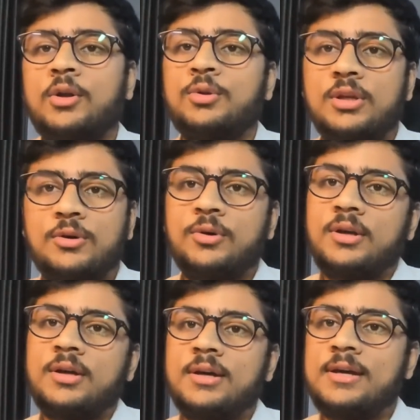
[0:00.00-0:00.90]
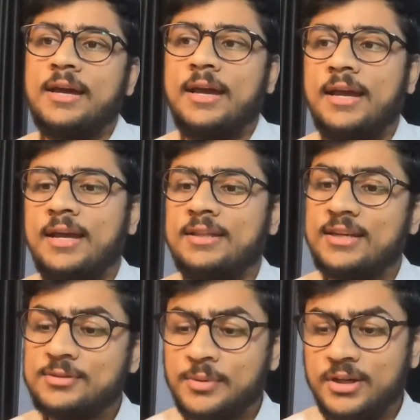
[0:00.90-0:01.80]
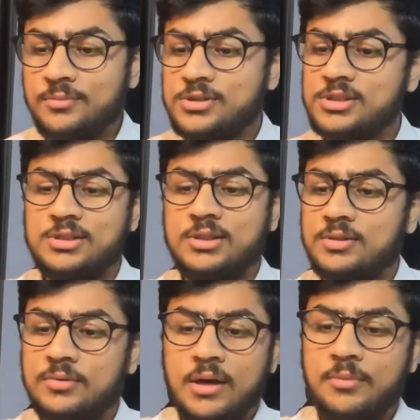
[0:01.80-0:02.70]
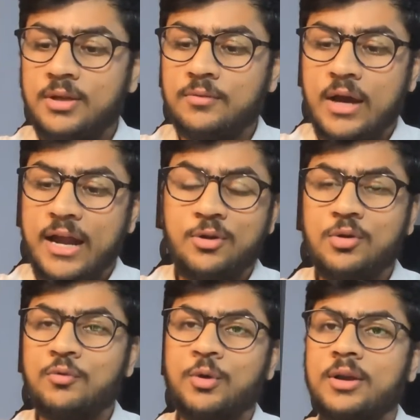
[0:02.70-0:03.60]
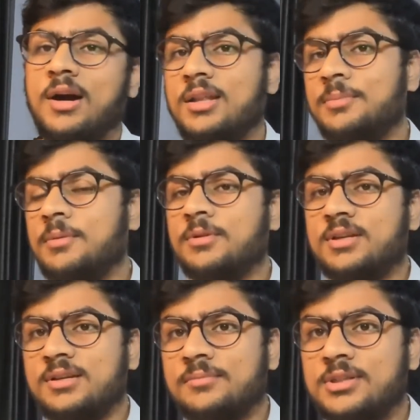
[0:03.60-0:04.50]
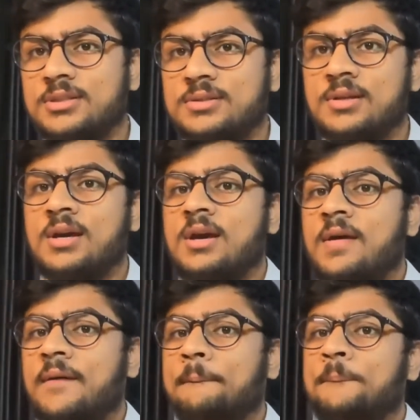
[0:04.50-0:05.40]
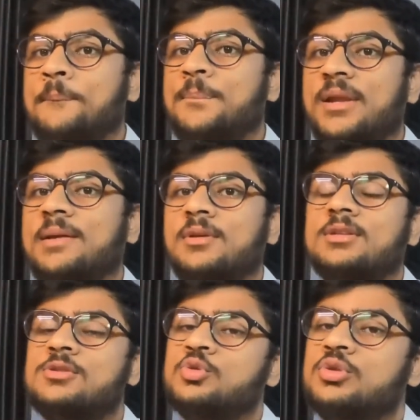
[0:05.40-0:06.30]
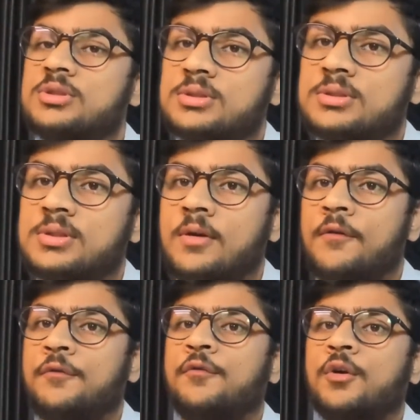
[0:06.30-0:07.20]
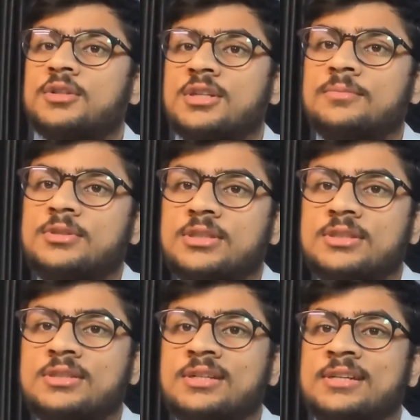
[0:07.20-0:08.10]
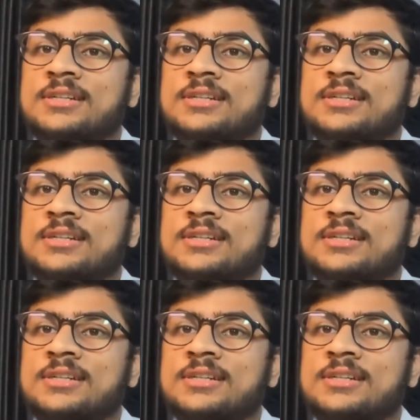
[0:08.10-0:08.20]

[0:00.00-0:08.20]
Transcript: to the court. And that's pretty much it. I mean, I don't know what other people think, but then blaming the juniors for something